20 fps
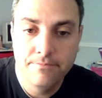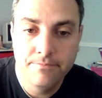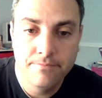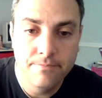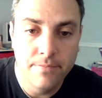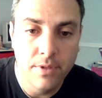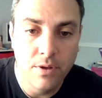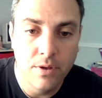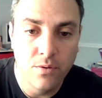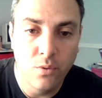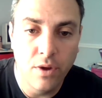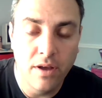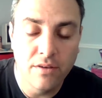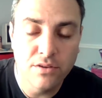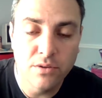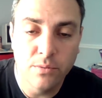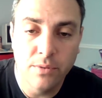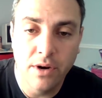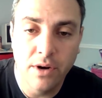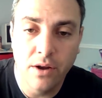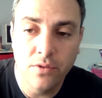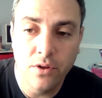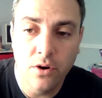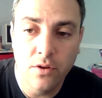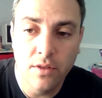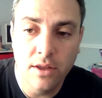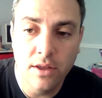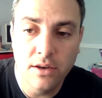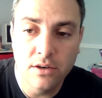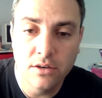if we have someone out there
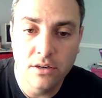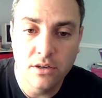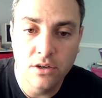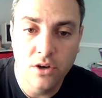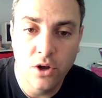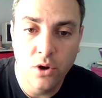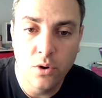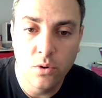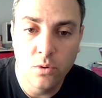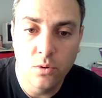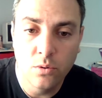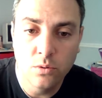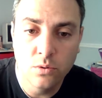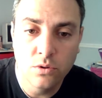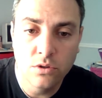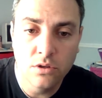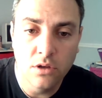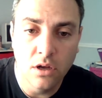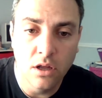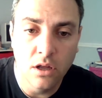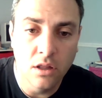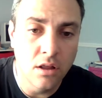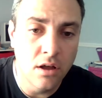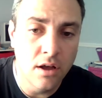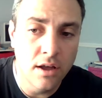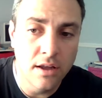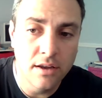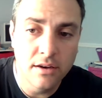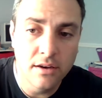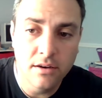that knows a
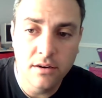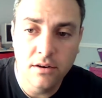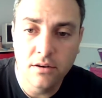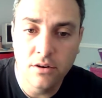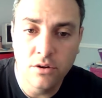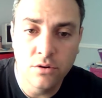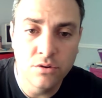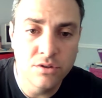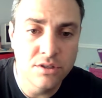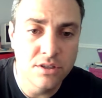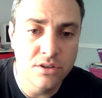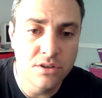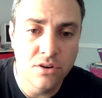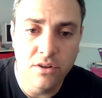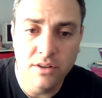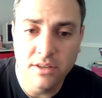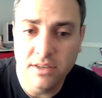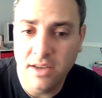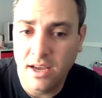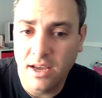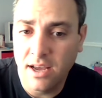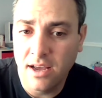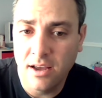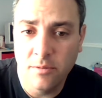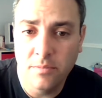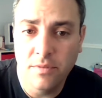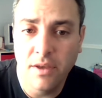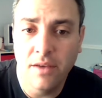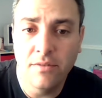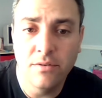lot, uses it all the
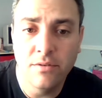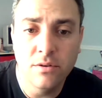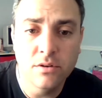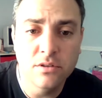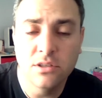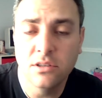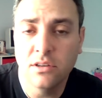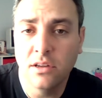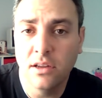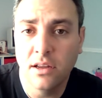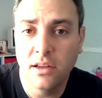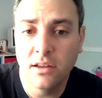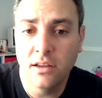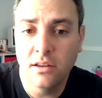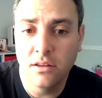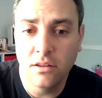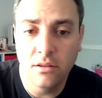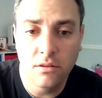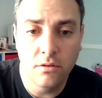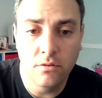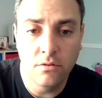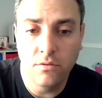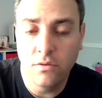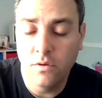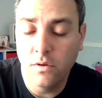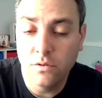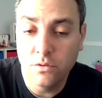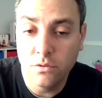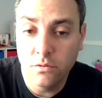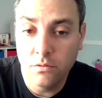time, have used
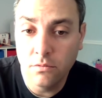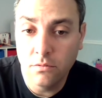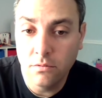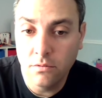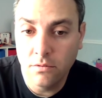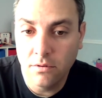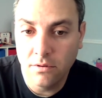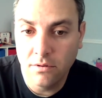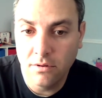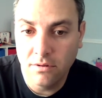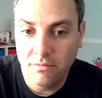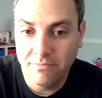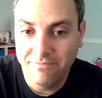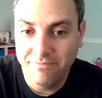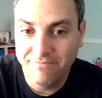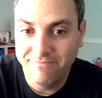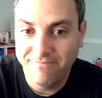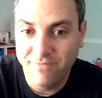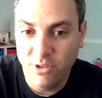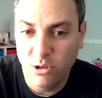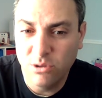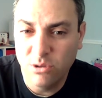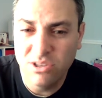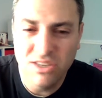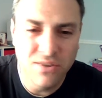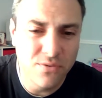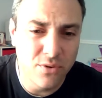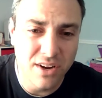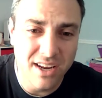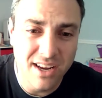it
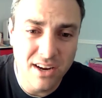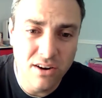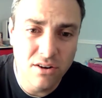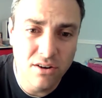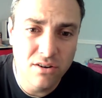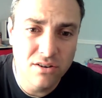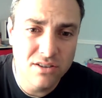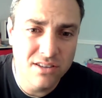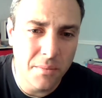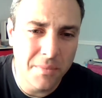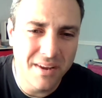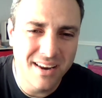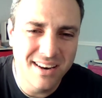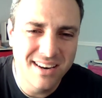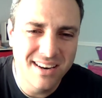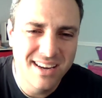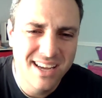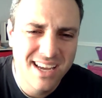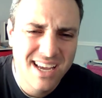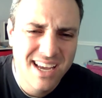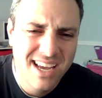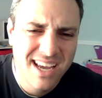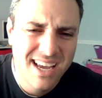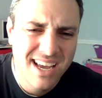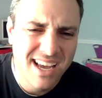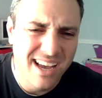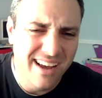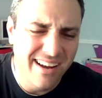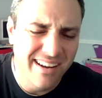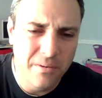for years. I mean,
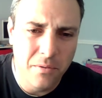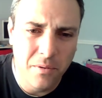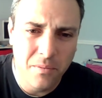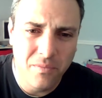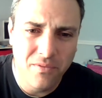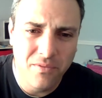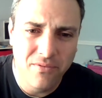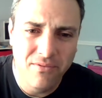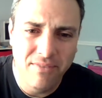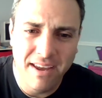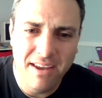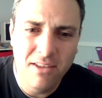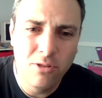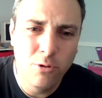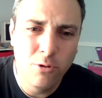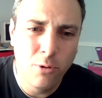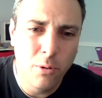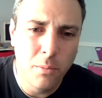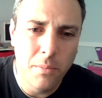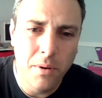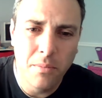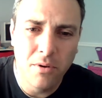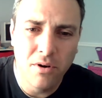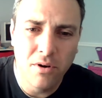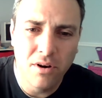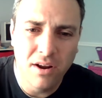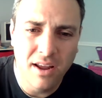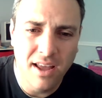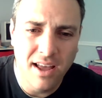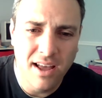I vaguely
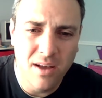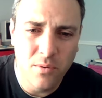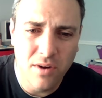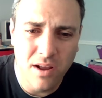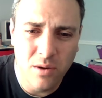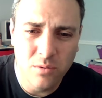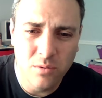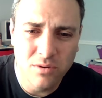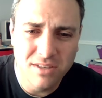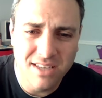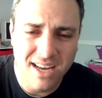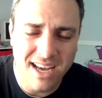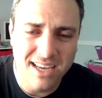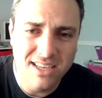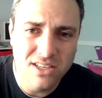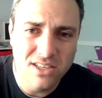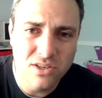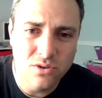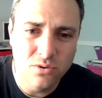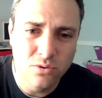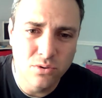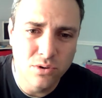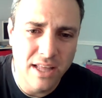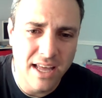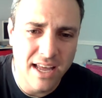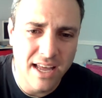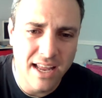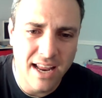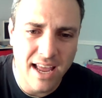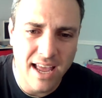remember a guy when I was in high school
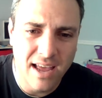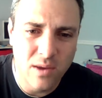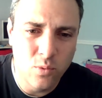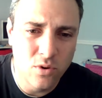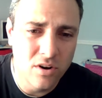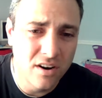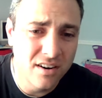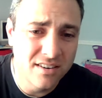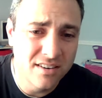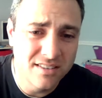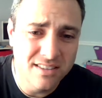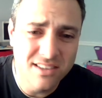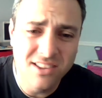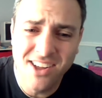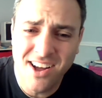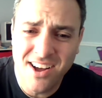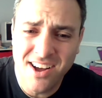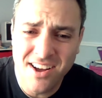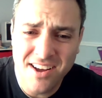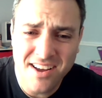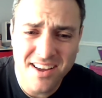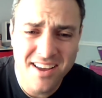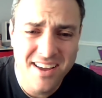that had one on his Glock,